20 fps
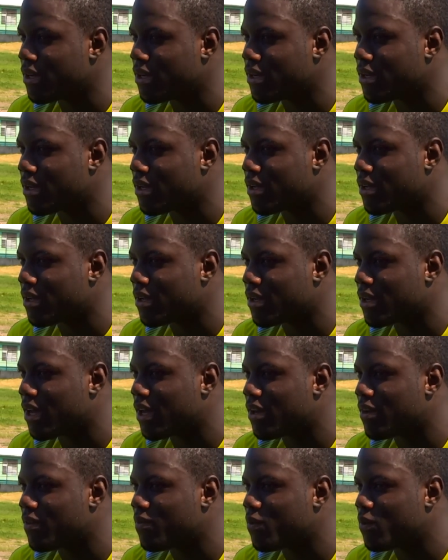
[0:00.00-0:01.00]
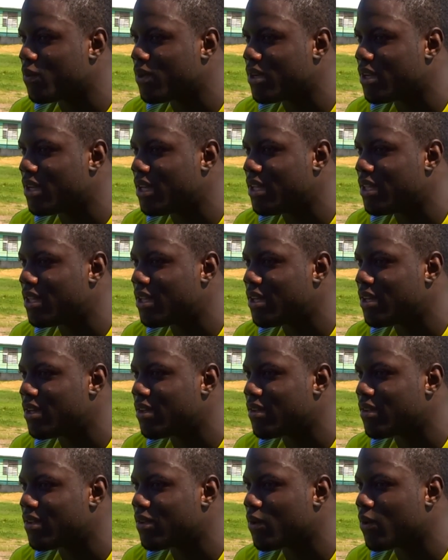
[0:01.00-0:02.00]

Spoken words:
and got the full details.